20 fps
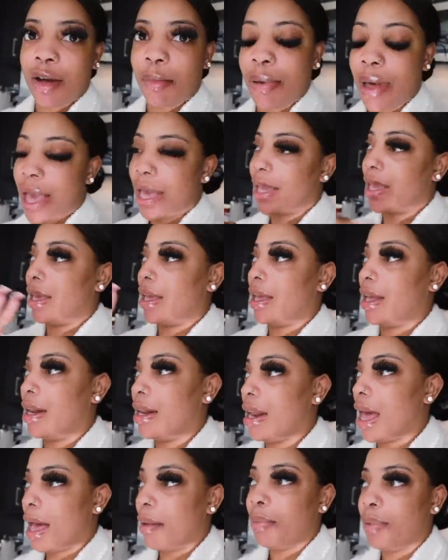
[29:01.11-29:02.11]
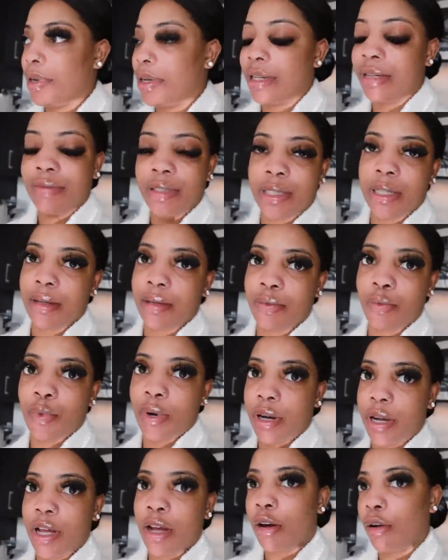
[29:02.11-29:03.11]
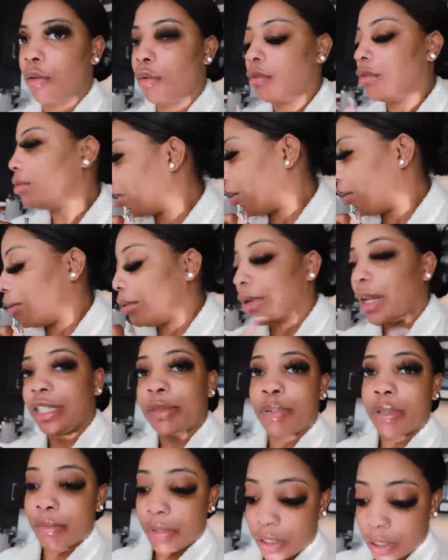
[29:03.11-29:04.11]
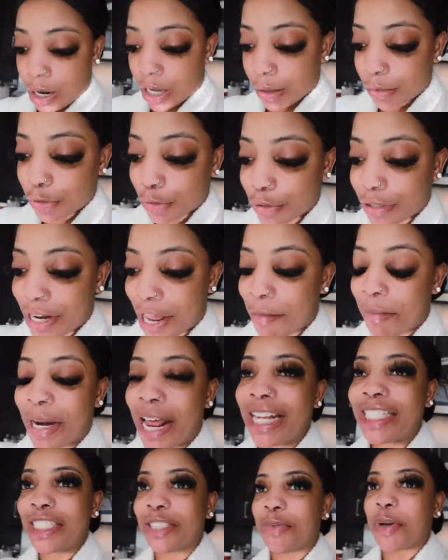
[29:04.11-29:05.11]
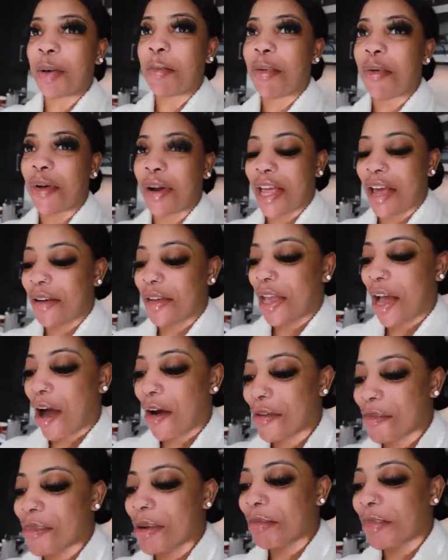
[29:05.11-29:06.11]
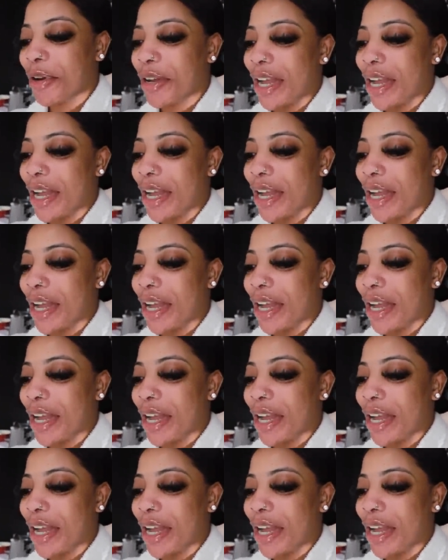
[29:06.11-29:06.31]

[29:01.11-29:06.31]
unpacking, not putting up stuff where it goes. So that's pretty much all I'm doing today. But I just wanna point out, y'all, remember